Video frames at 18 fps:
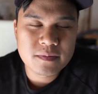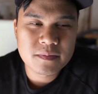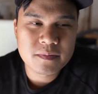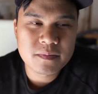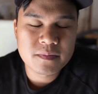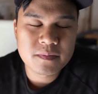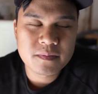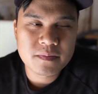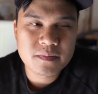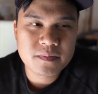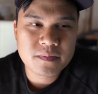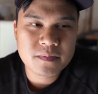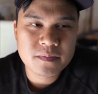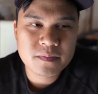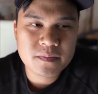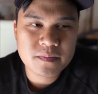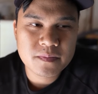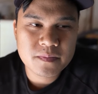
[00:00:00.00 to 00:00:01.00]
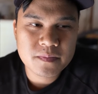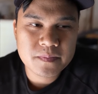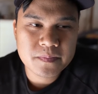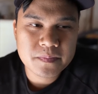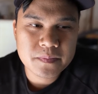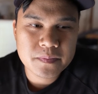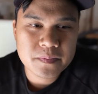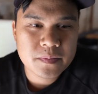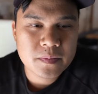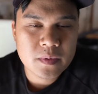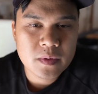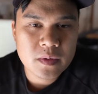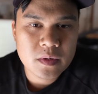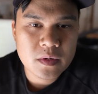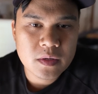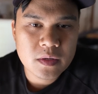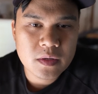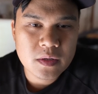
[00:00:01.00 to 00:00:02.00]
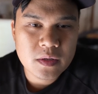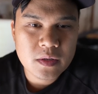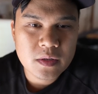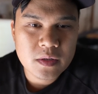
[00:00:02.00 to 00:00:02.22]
Nothing is said.